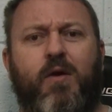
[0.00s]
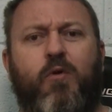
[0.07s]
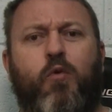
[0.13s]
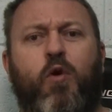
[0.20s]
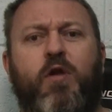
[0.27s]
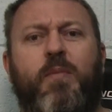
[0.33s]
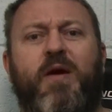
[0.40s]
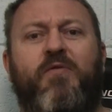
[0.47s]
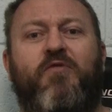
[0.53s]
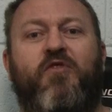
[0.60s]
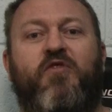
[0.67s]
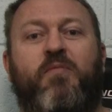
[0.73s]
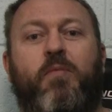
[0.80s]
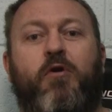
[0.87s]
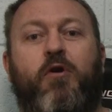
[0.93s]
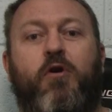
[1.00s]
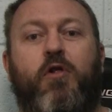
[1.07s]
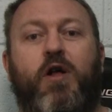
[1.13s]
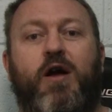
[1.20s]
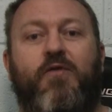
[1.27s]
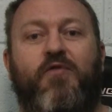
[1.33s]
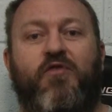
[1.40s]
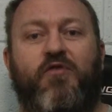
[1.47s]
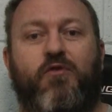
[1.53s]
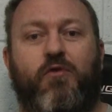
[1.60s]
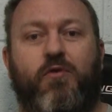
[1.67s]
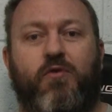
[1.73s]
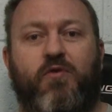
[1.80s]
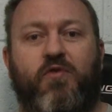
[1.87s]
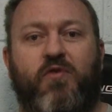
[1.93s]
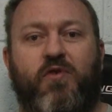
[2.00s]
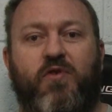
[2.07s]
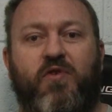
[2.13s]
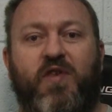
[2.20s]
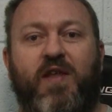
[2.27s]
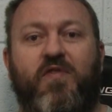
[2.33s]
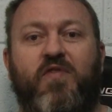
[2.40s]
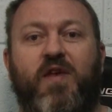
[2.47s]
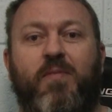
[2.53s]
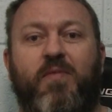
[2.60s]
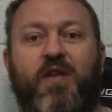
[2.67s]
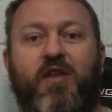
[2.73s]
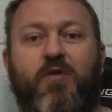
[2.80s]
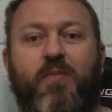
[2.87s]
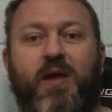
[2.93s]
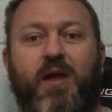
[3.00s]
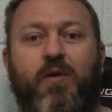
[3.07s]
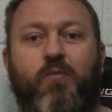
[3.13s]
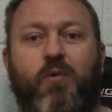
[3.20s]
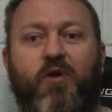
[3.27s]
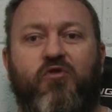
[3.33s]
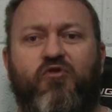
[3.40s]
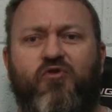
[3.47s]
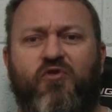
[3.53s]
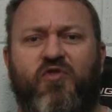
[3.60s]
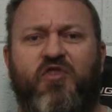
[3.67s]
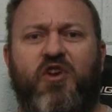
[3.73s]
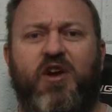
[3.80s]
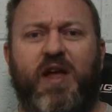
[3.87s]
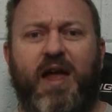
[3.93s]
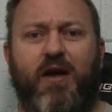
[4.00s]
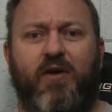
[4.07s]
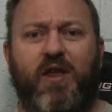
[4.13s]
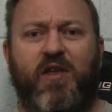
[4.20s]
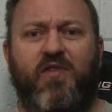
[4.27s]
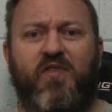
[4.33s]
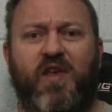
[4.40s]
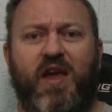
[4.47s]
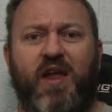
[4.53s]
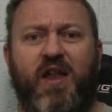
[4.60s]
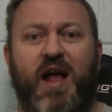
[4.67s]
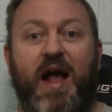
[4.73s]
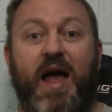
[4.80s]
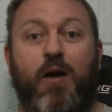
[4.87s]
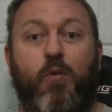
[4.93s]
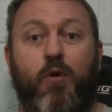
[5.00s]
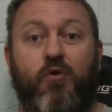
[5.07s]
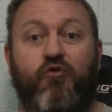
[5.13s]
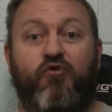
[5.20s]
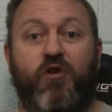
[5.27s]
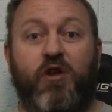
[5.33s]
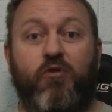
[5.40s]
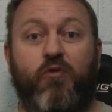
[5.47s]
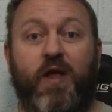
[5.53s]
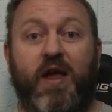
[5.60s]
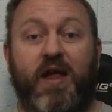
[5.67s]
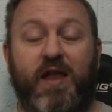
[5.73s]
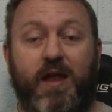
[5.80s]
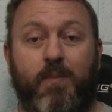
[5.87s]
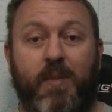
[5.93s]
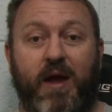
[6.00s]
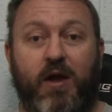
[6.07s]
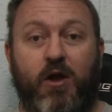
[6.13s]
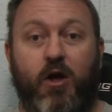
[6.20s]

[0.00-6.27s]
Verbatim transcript: one of my first parole officers said something to me which stuck out. He said, I won't treat you like an inmate.